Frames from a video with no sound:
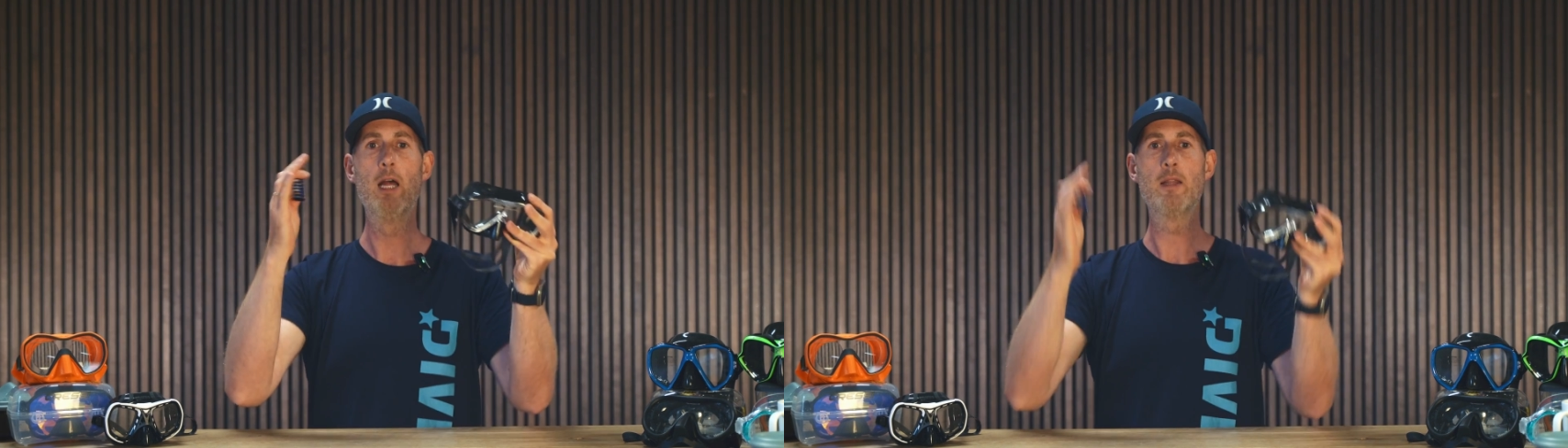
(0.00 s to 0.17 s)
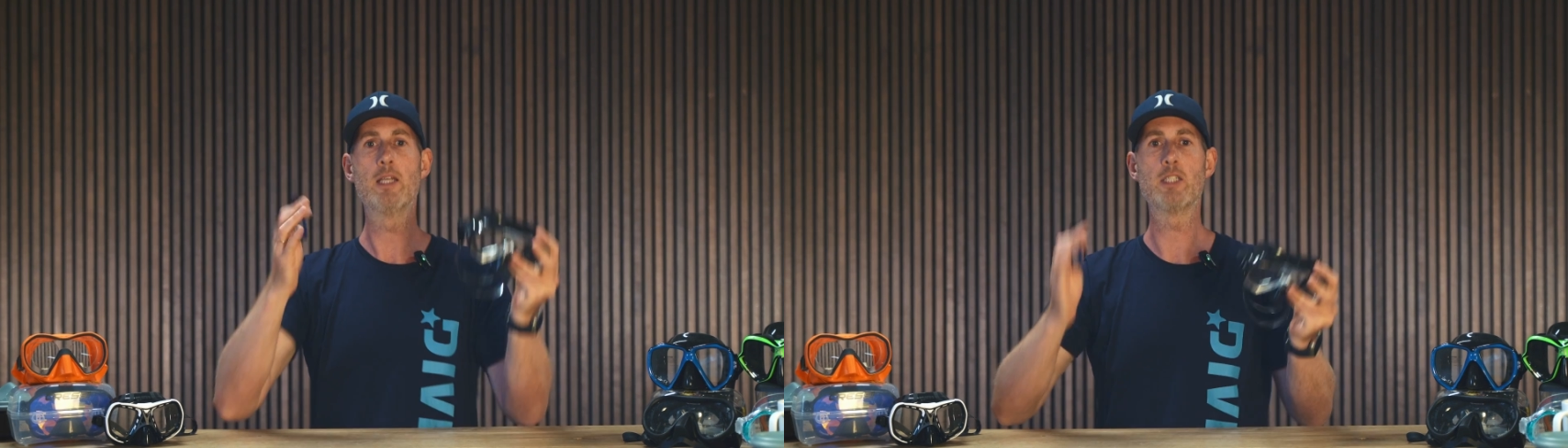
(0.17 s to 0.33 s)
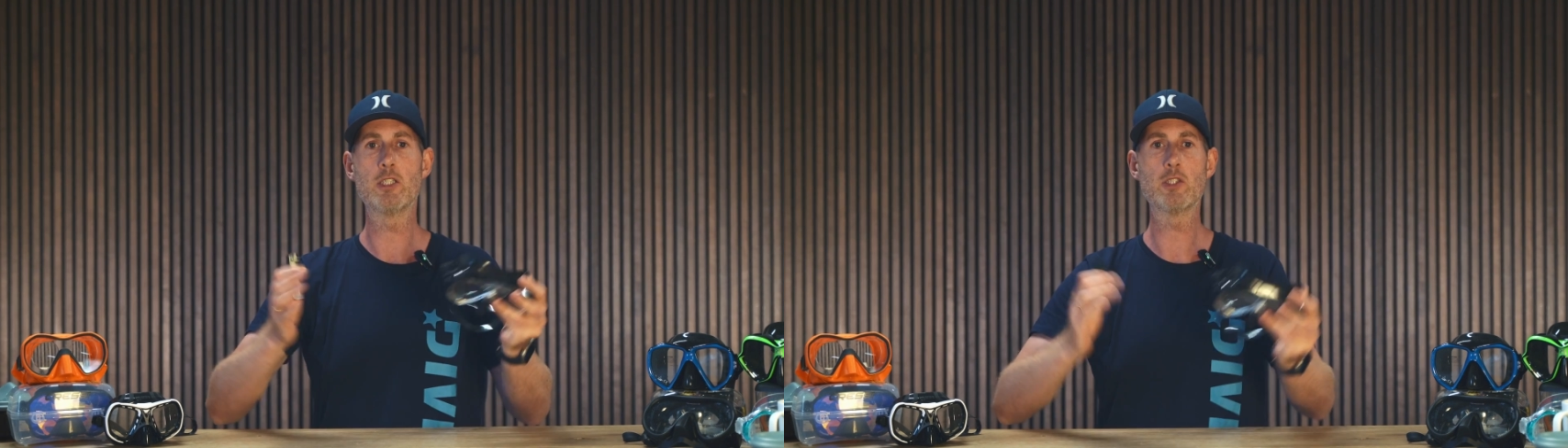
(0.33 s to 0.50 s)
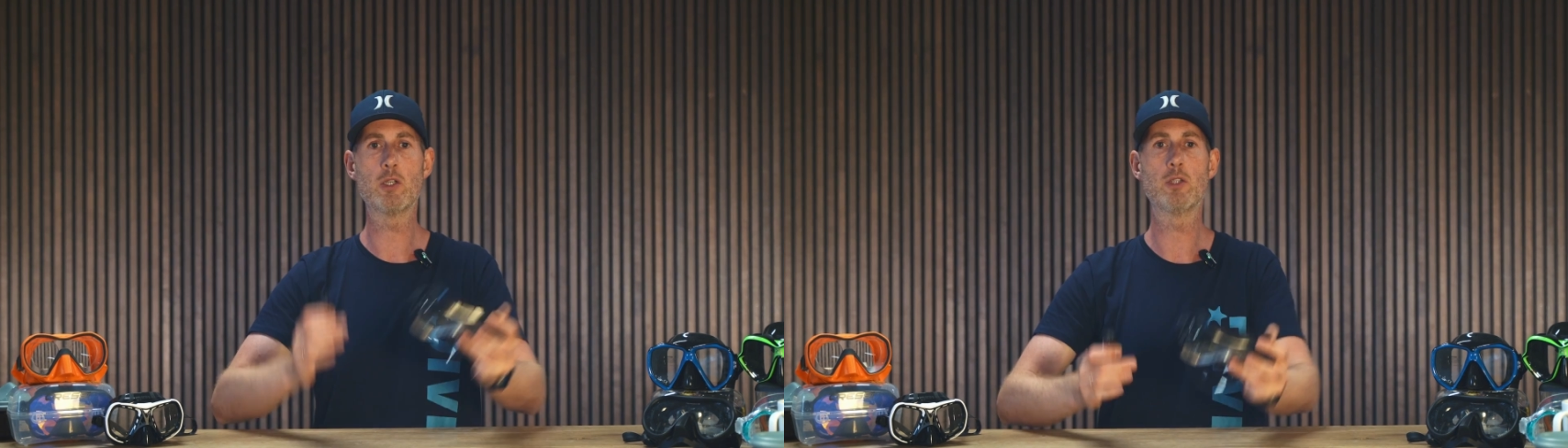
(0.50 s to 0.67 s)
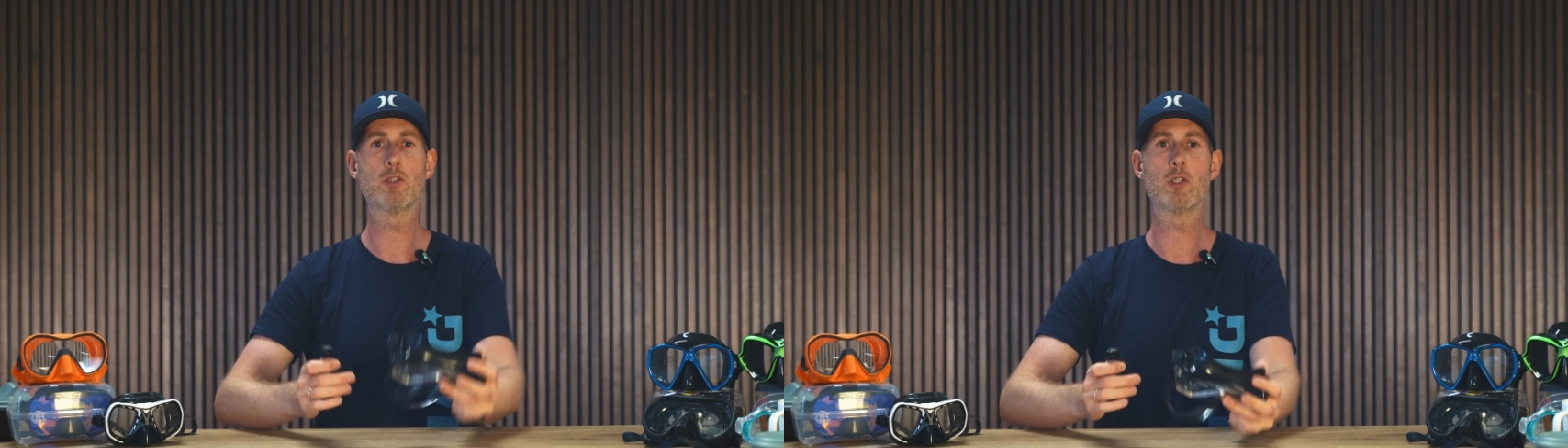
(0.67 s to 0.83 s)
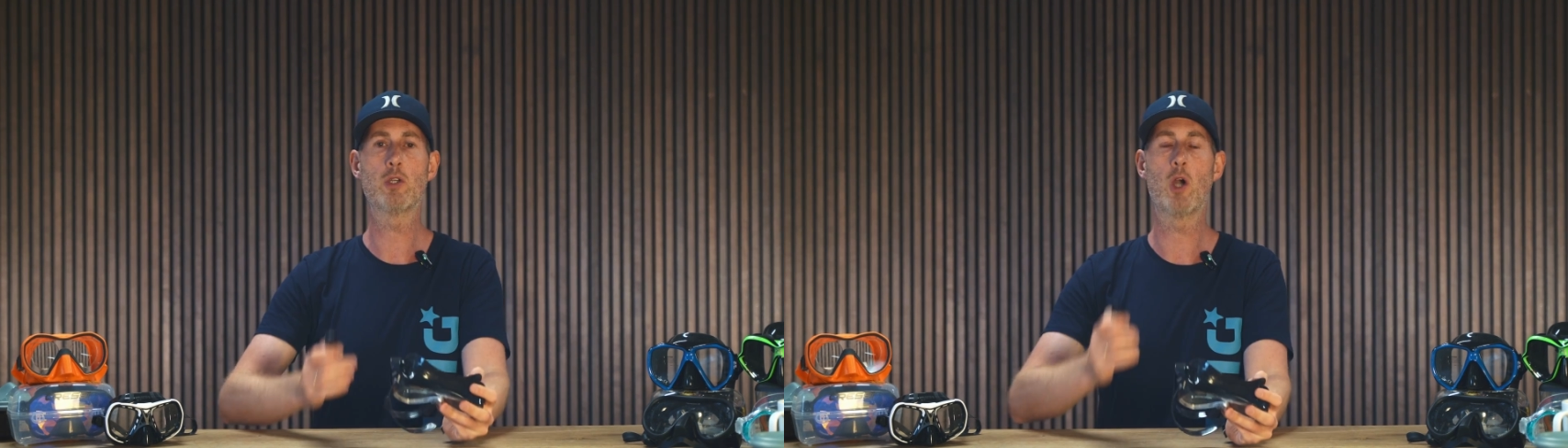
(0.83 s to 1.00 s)
this is good
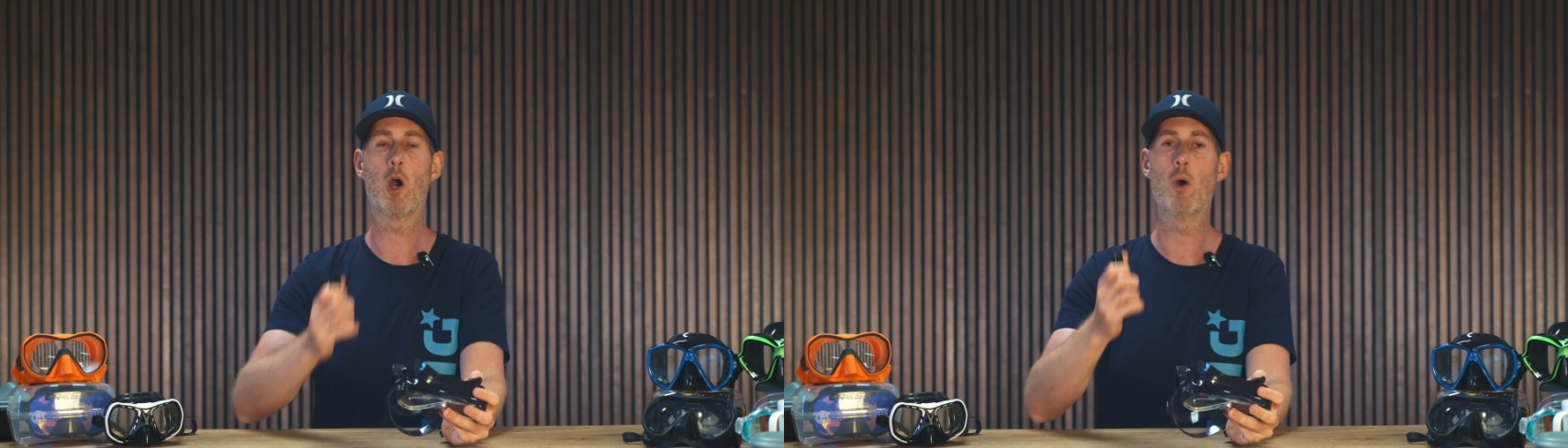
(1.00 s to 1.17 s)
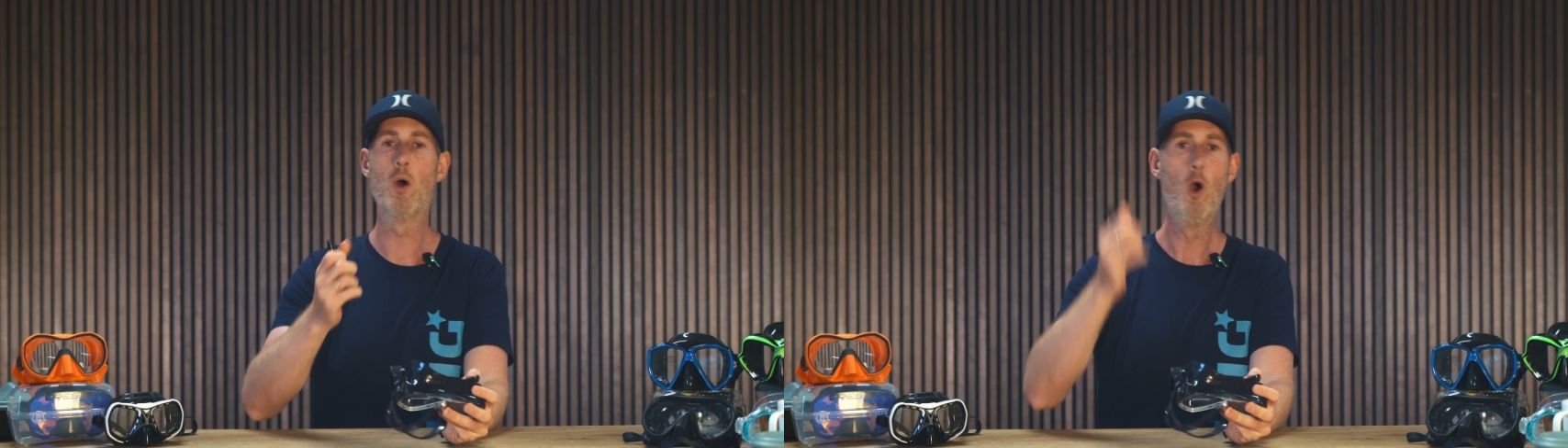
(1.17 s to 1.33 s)
to go,